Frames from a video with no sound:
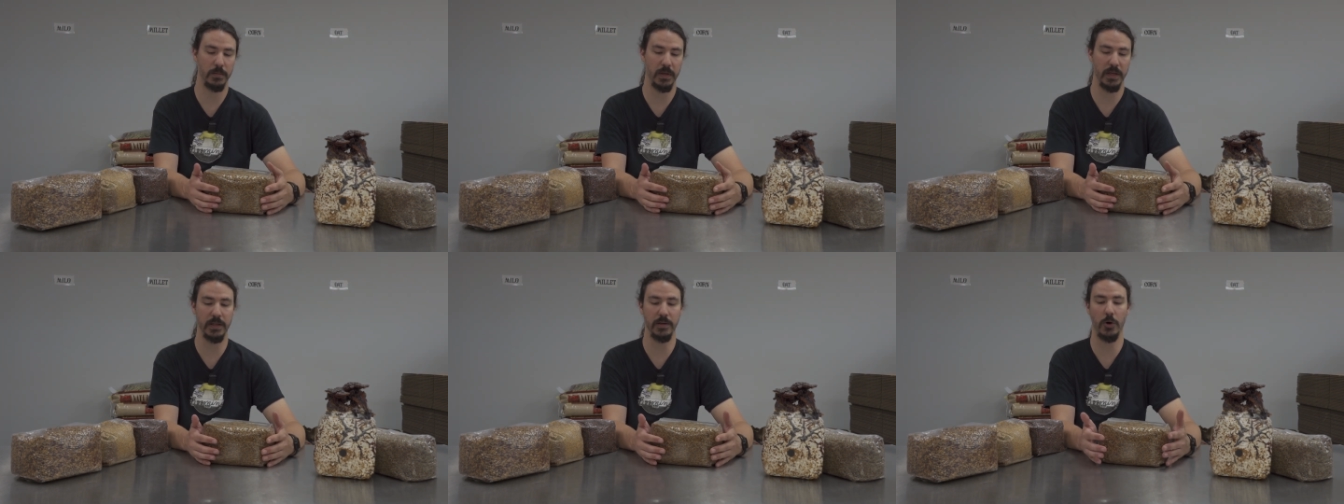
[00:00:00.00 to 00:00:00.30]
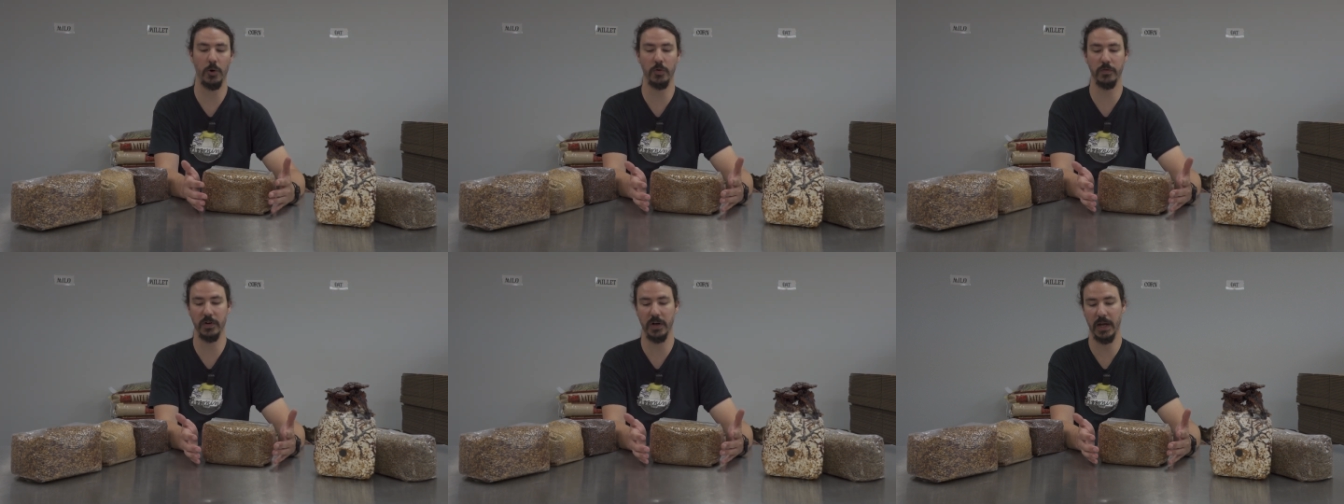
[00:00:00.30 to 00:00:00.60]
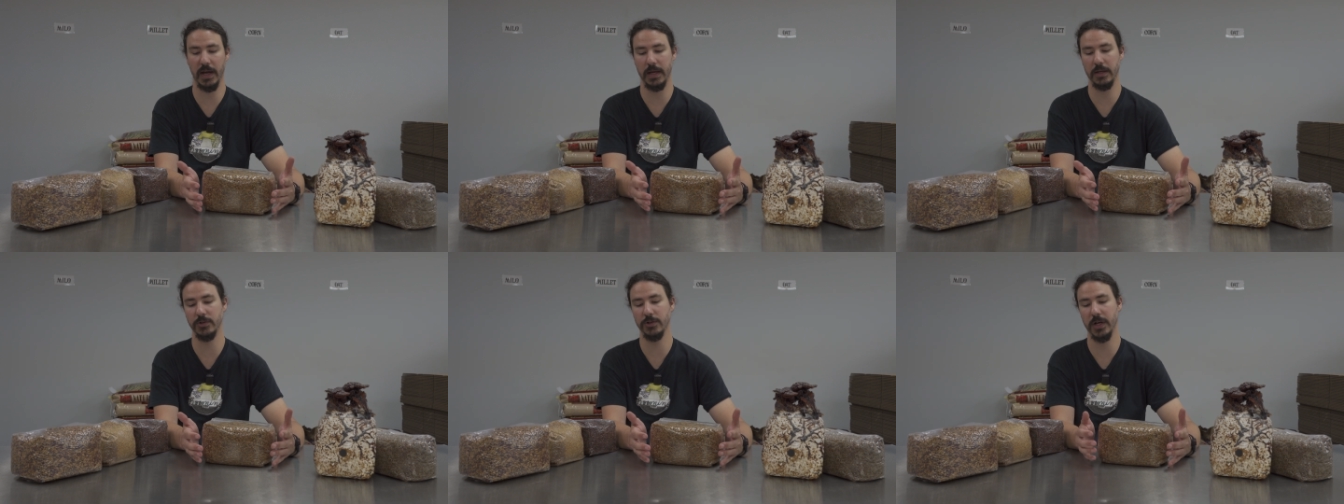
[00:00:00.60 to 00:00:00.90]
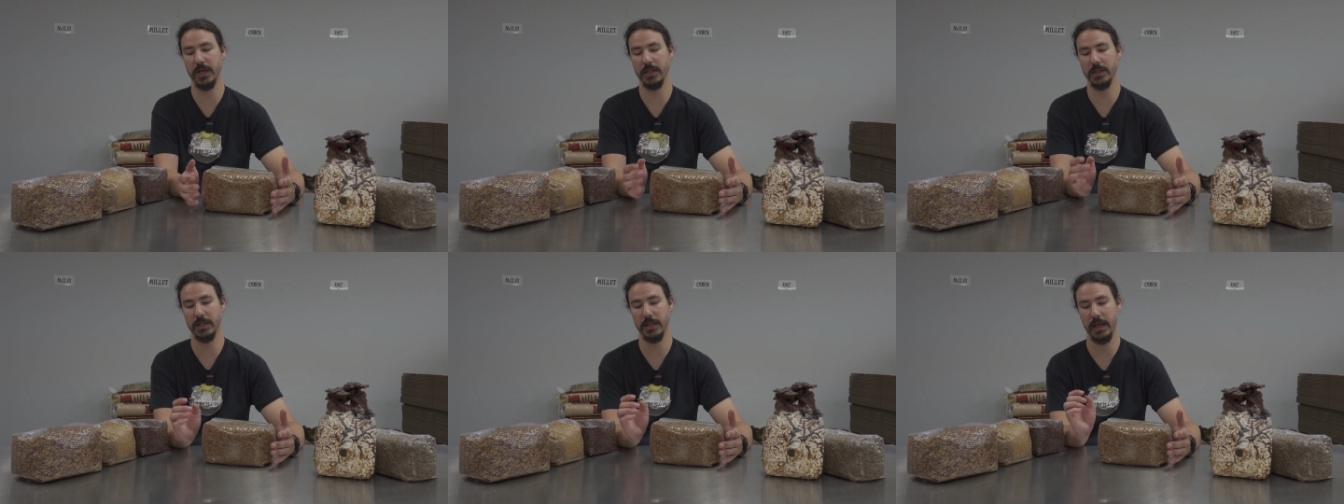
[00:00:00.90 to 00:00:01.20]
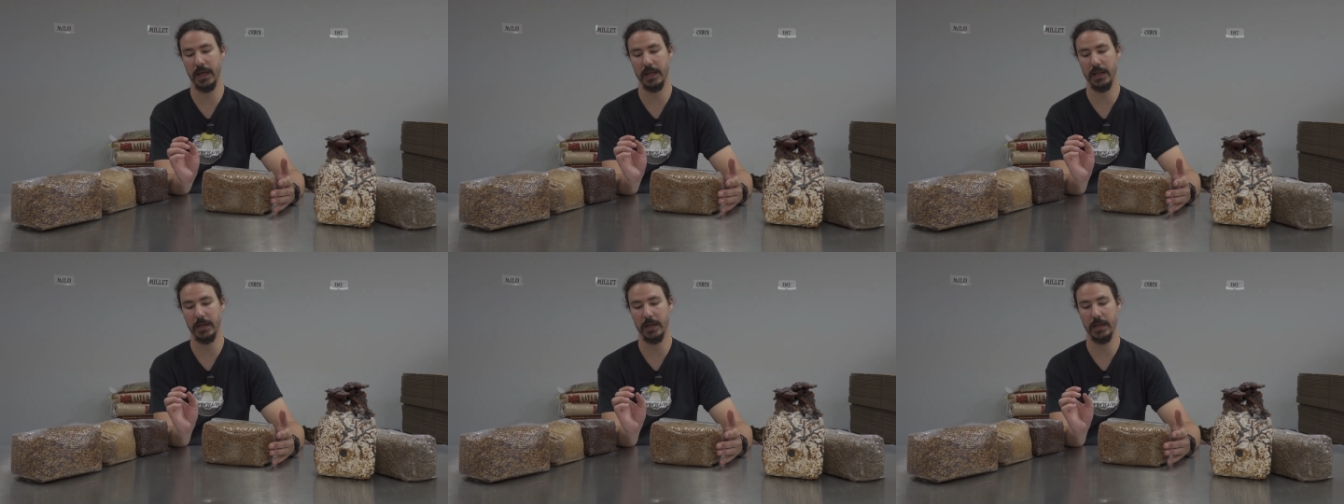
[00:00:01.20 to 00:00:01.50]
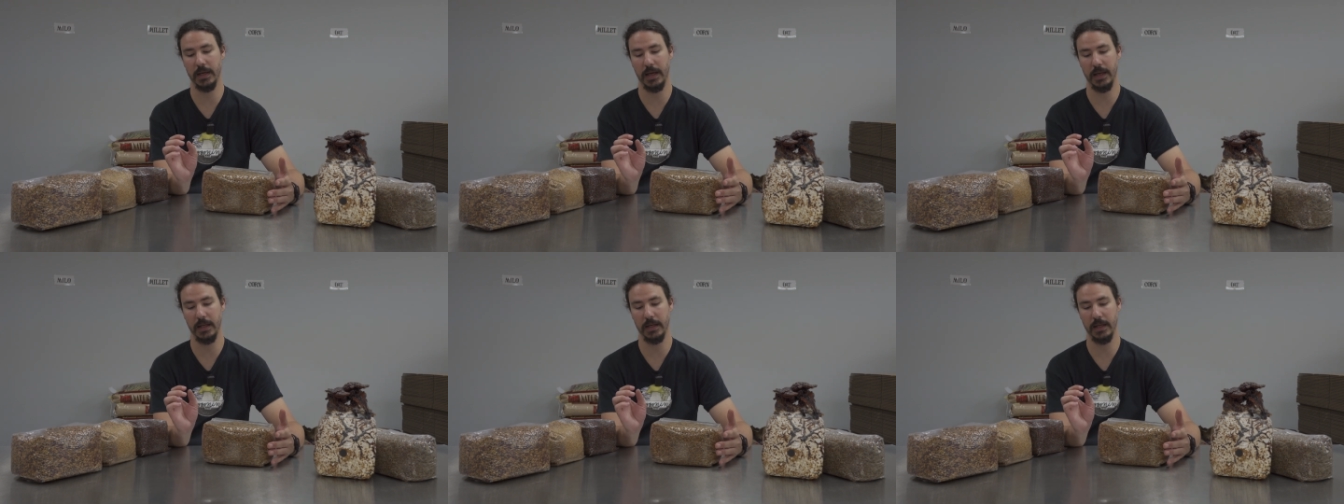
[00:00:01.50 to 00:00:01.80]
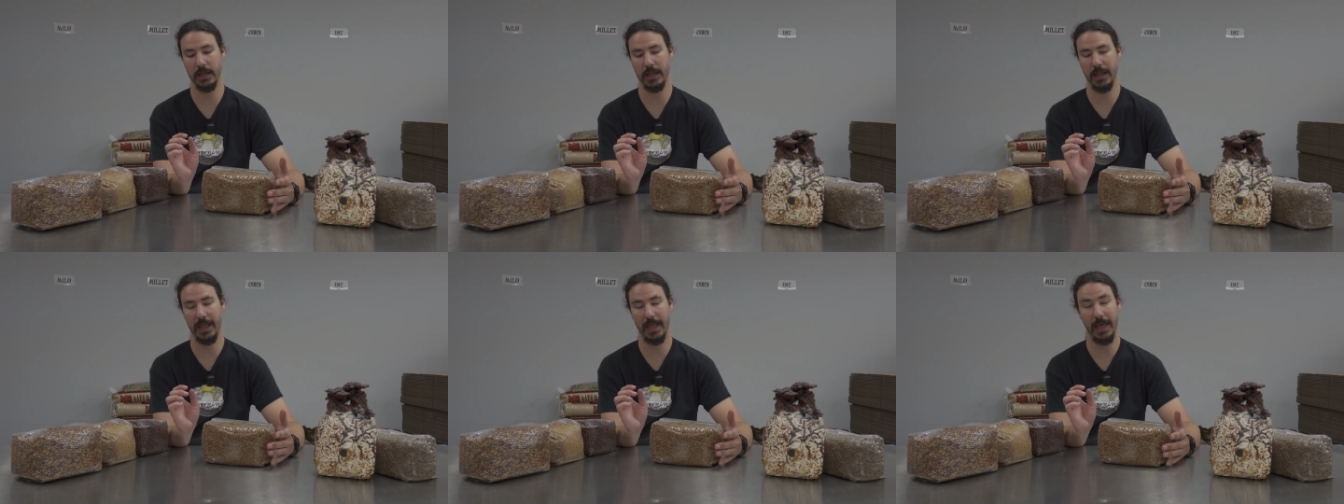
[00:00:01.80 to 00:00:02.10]
it overhydrates, it had a,
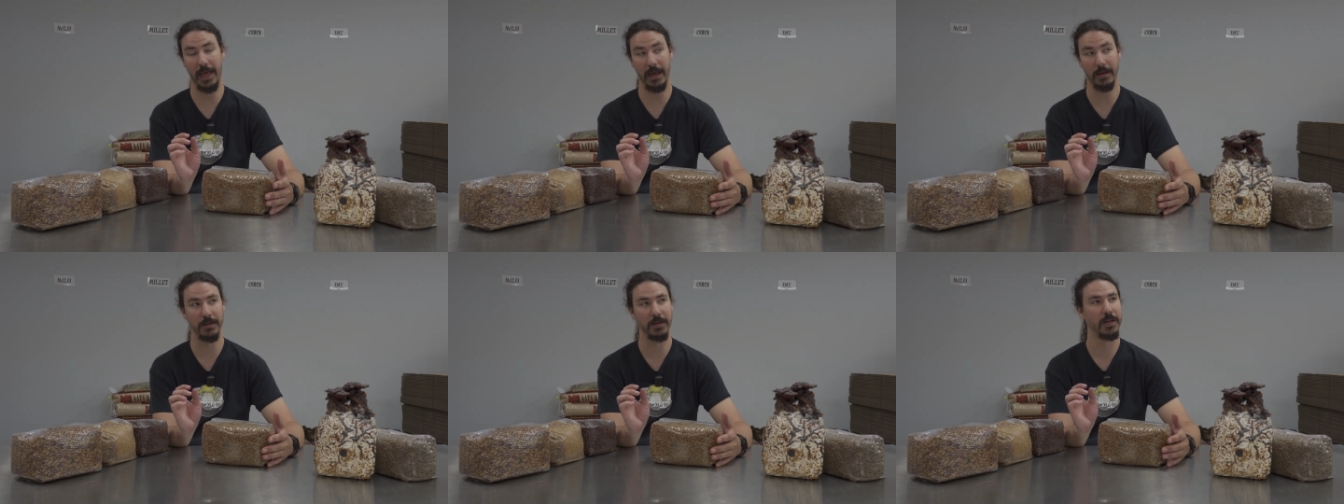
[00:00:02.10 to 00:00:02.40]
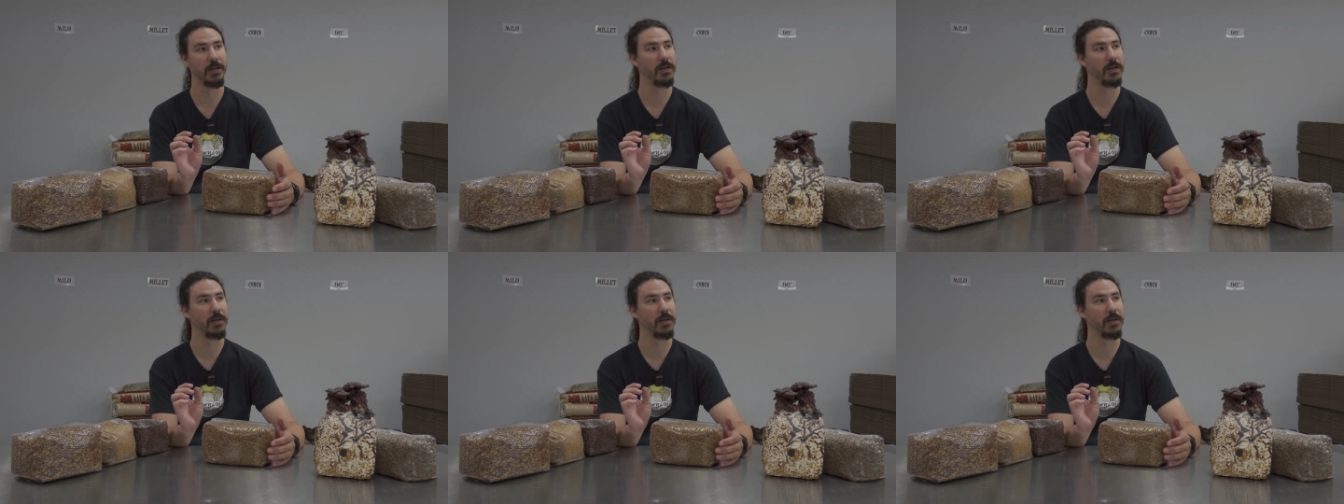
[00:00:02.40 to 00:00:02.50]
eh.